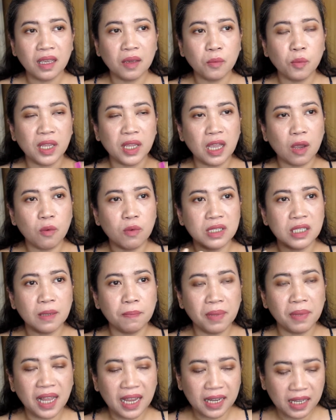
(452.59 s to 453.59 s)
When I was
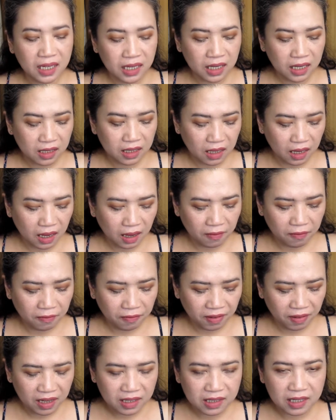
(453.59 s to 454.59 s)
applying it, I
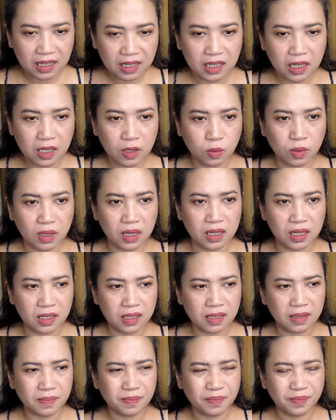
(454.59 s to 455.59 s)
felt that it
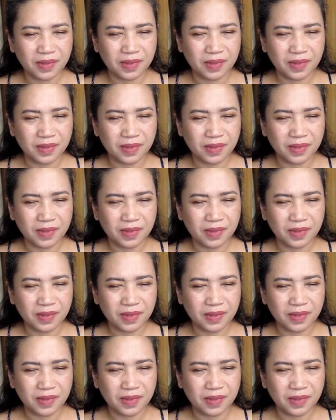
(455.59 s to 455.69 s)
was